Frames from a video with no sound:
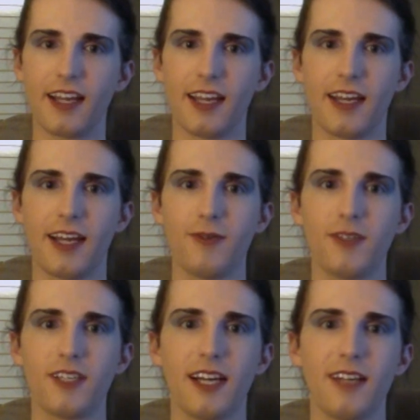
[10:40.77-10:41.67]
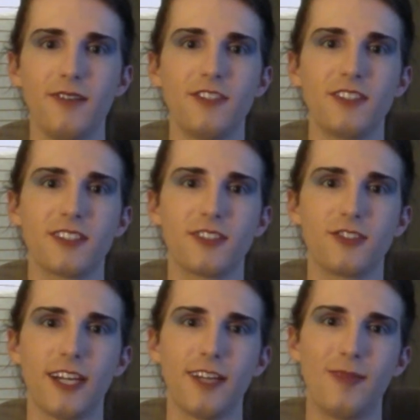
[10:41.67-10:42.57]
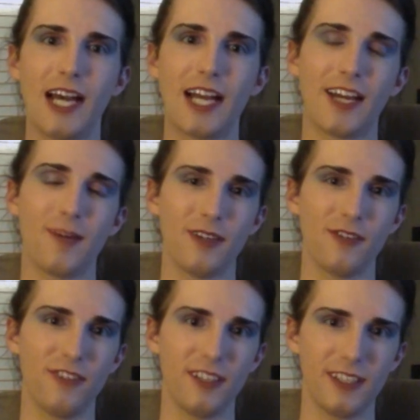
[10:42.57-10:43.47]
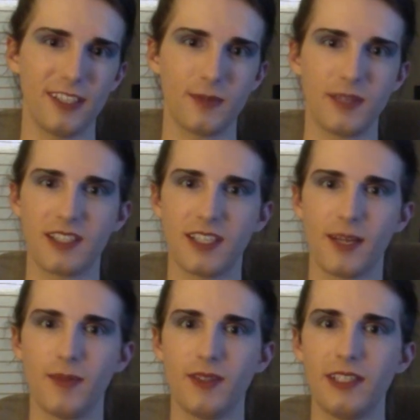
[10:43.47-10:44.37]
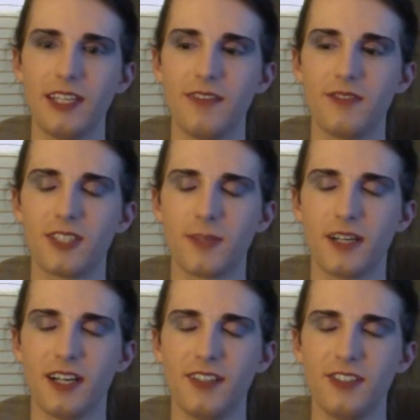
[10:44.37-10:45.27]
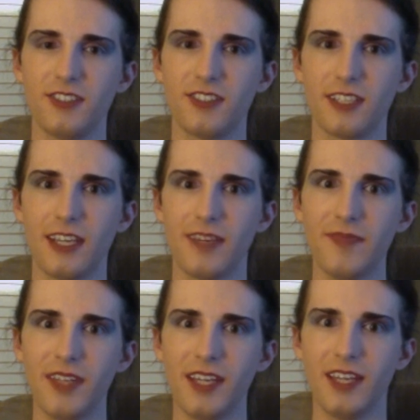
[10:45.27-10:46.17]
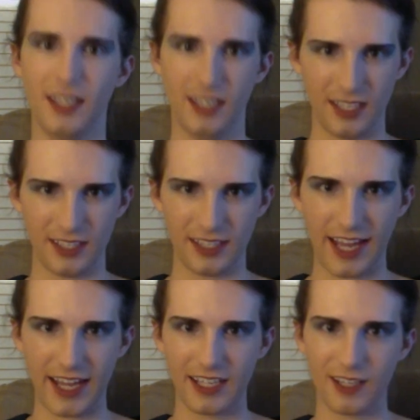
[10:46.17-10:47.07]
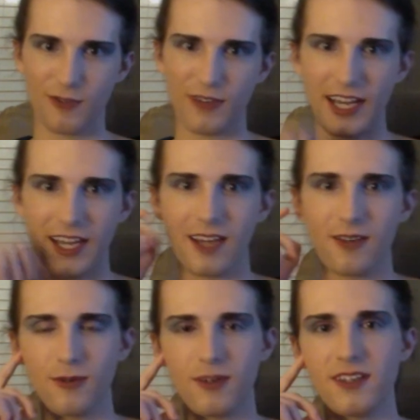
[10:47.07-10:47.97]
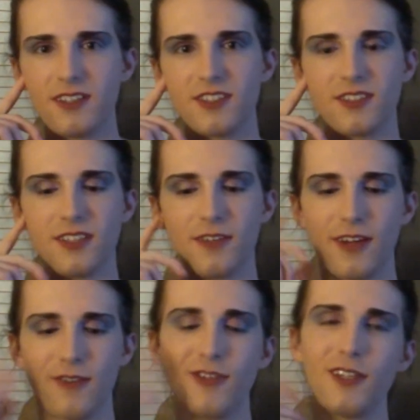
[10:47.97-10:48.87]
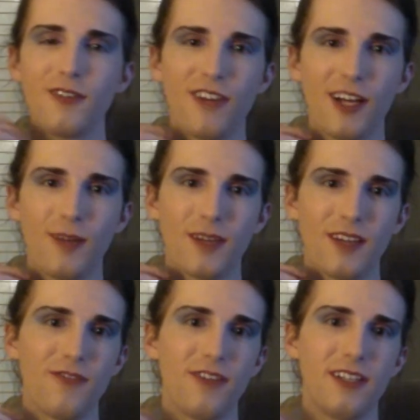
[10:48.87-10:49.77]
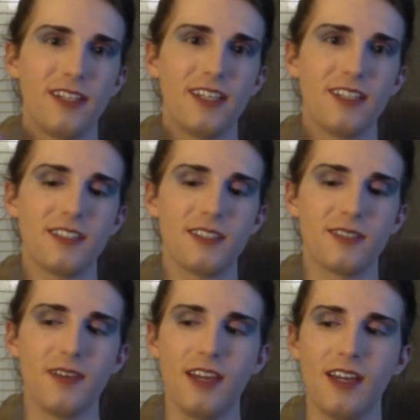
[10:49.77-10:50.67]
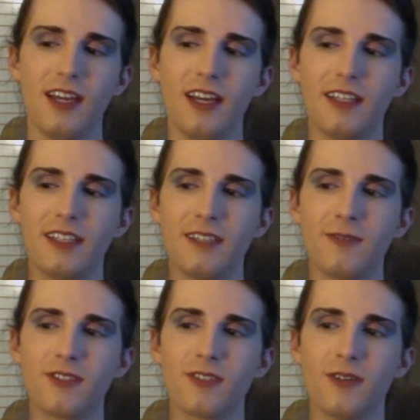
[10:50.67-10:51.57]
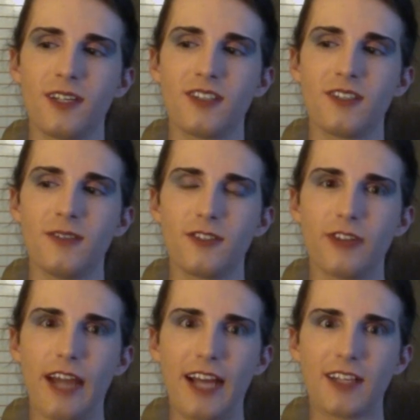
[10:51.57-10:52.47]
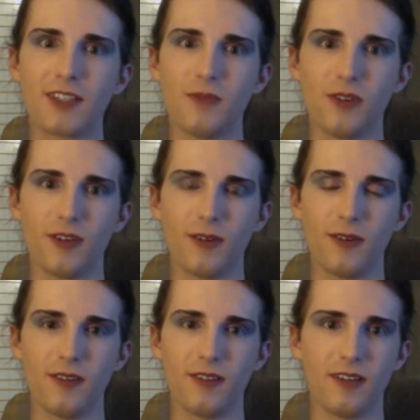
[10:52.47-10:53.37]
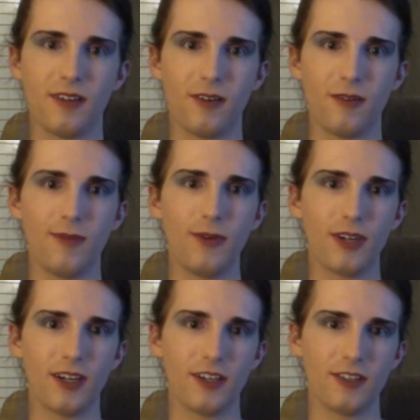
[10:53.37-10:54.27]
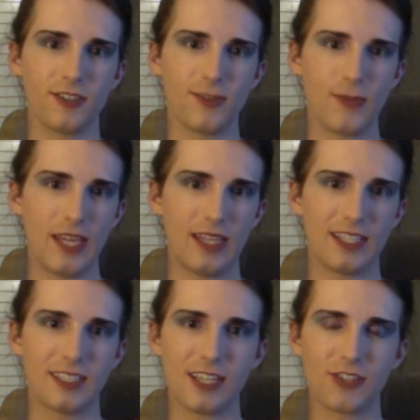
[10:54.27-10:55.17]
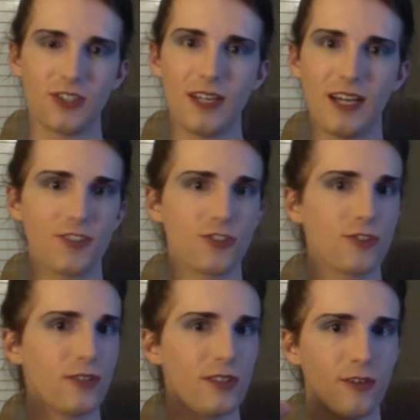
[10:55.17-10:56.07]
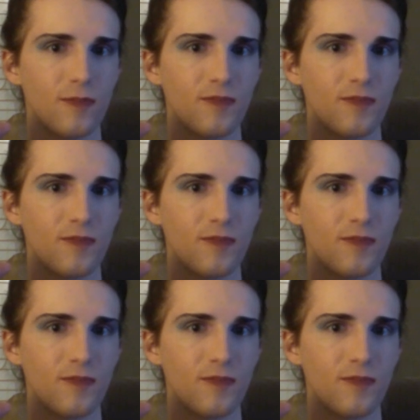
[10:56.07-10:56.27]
And I would kind of just try to block out my feelings because I believed subconsciously that if I fully felt my feelings, then it was going to attract more hurt to me, and that's actually not true.